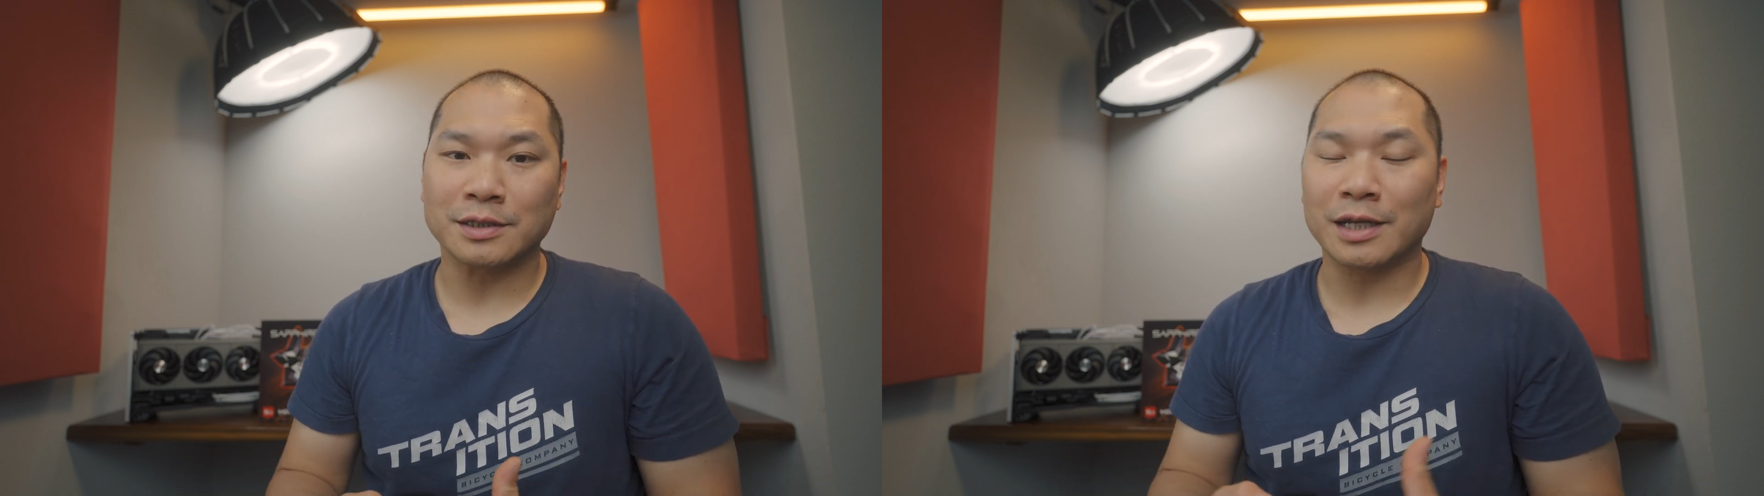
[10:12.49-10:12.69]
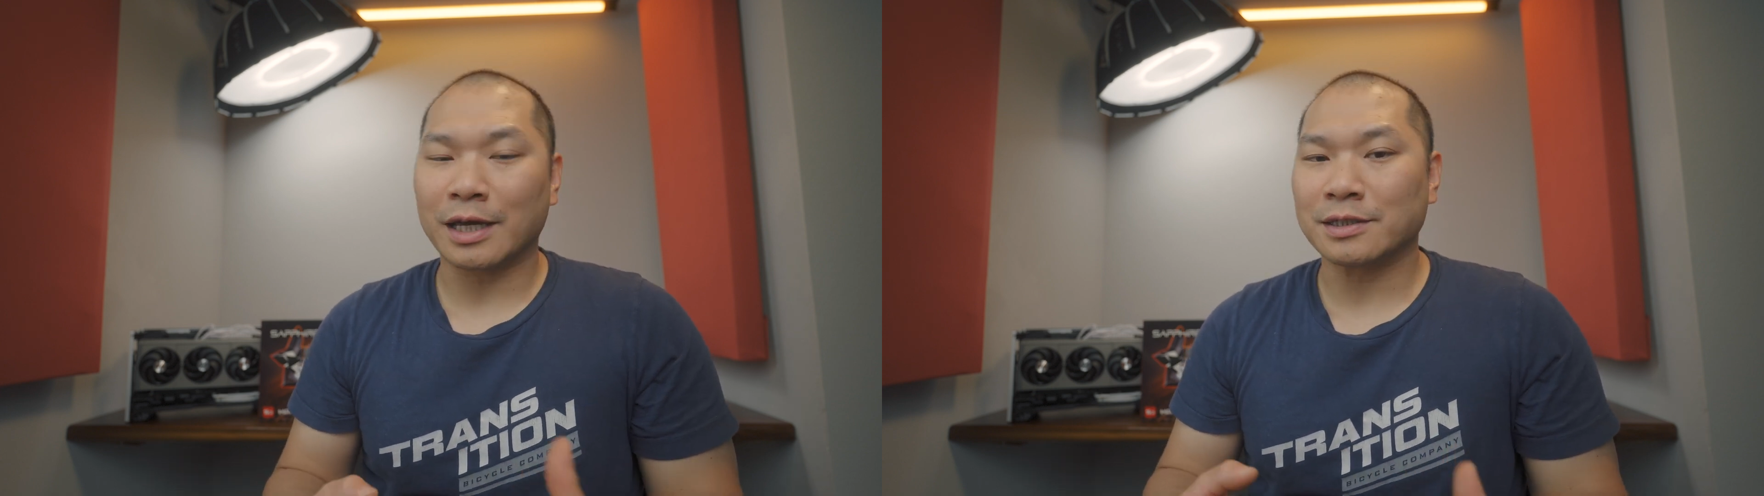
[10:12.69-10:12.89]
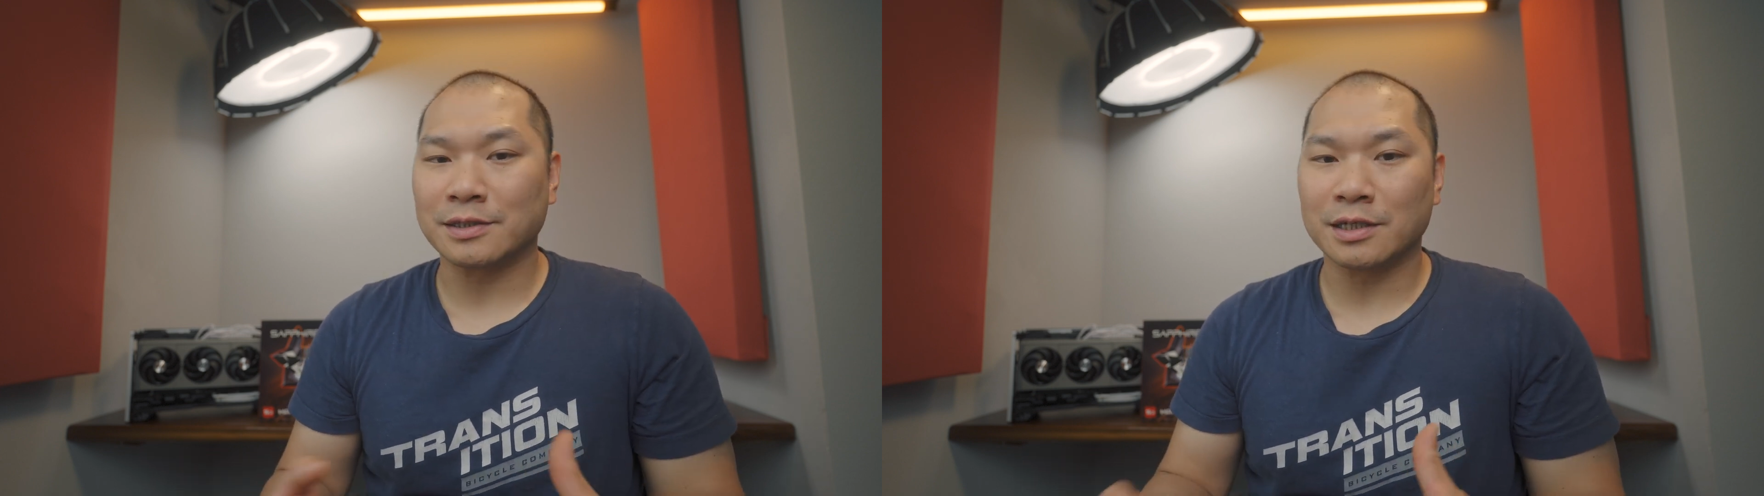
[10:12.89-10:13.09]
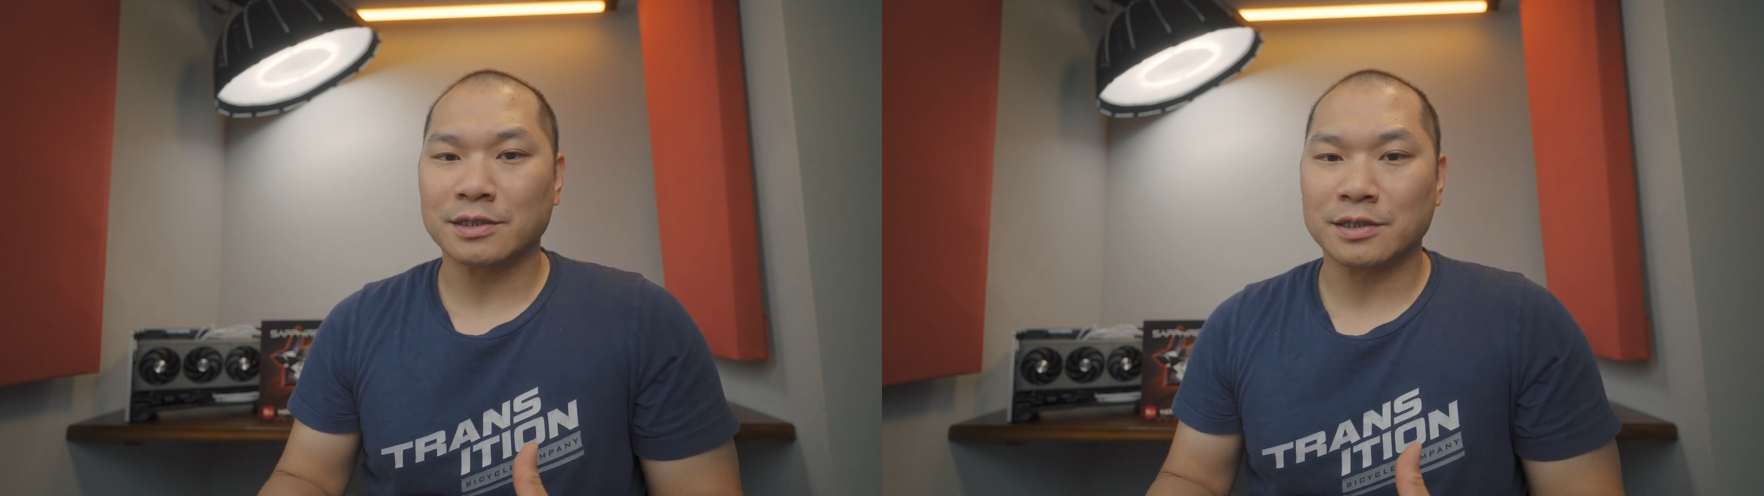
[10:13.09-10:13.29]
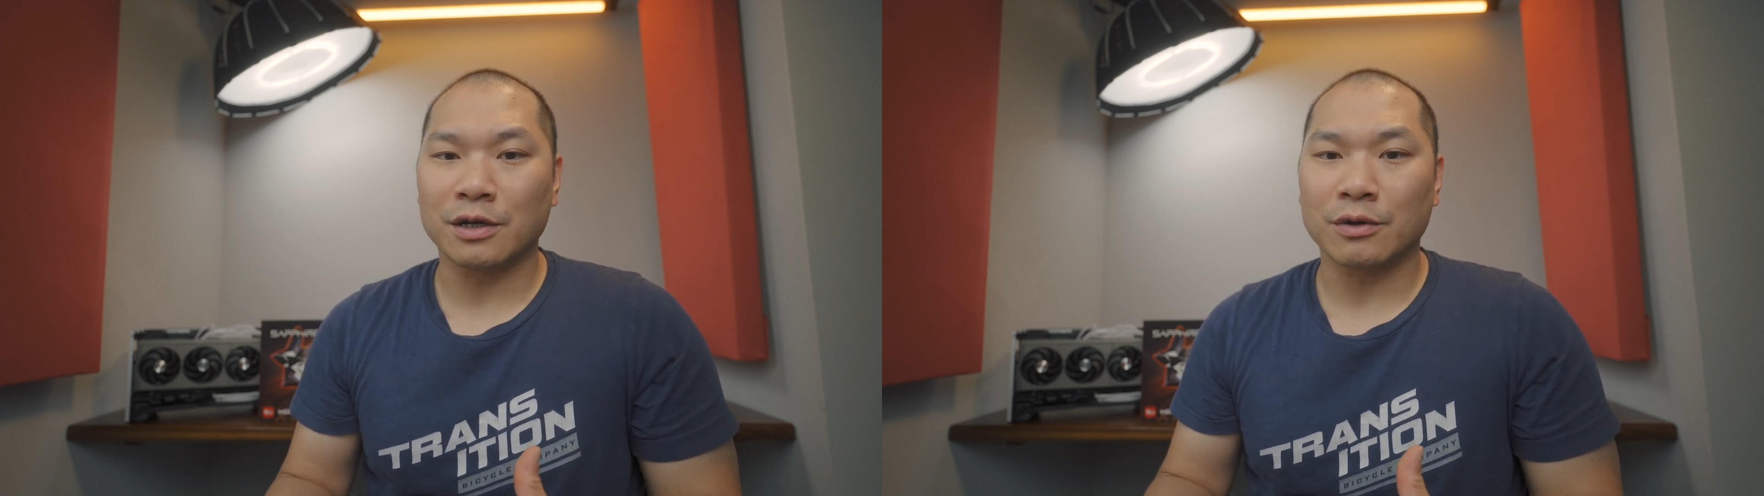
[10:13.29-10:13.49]
then I can see
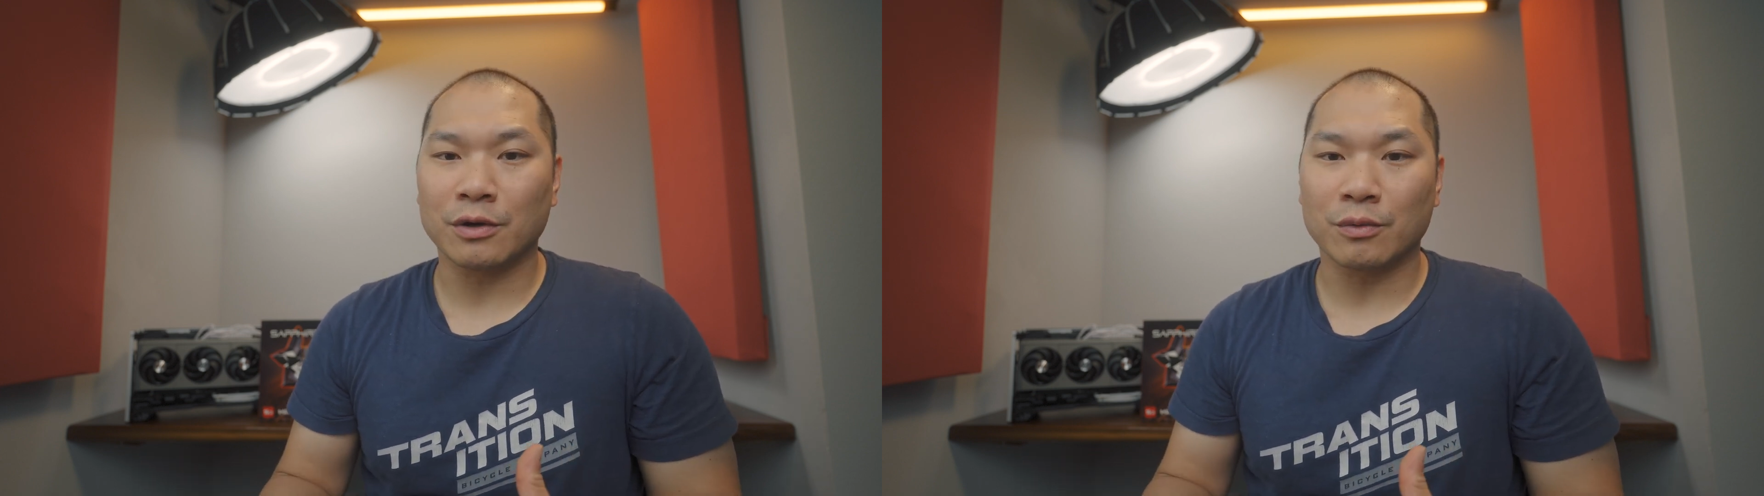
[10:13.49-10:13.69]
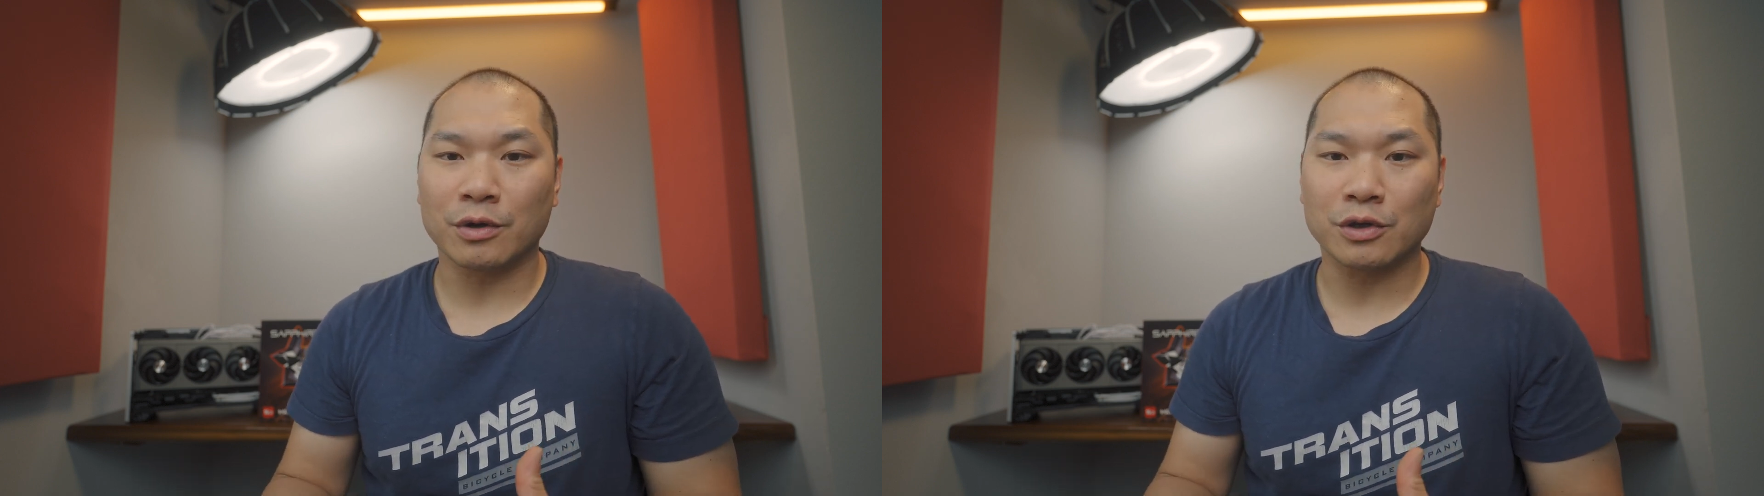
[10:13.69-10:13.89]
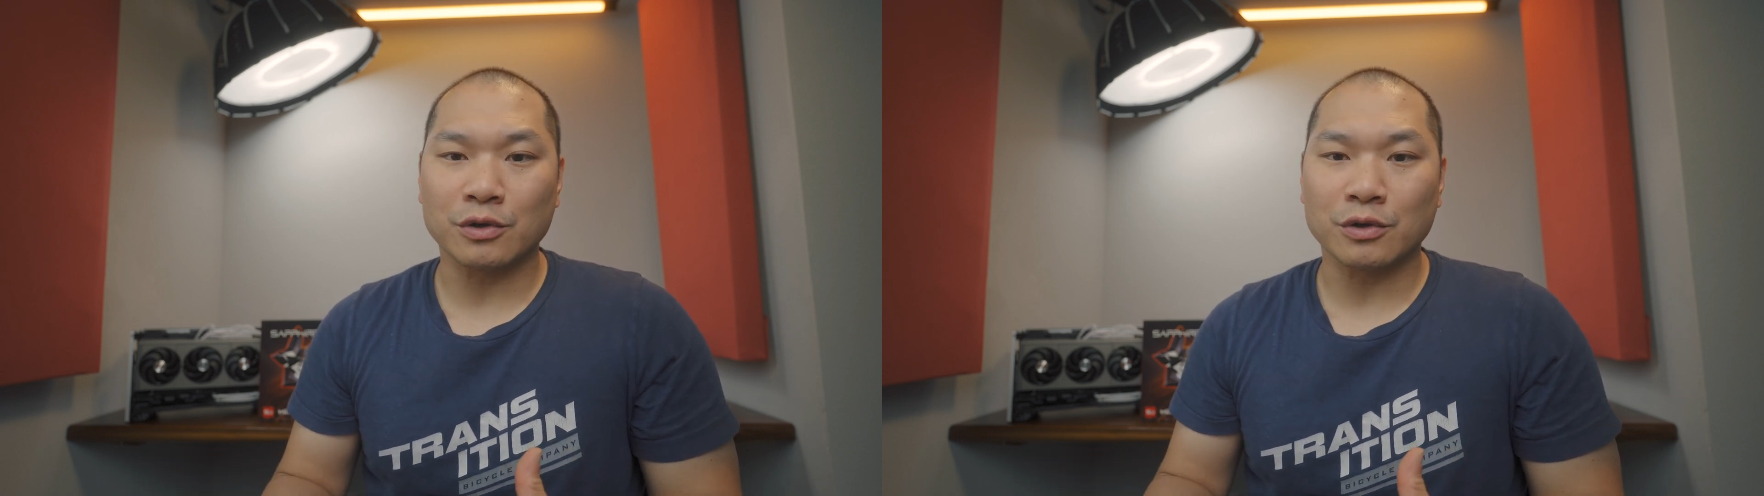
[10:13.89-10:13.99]
a scenario where a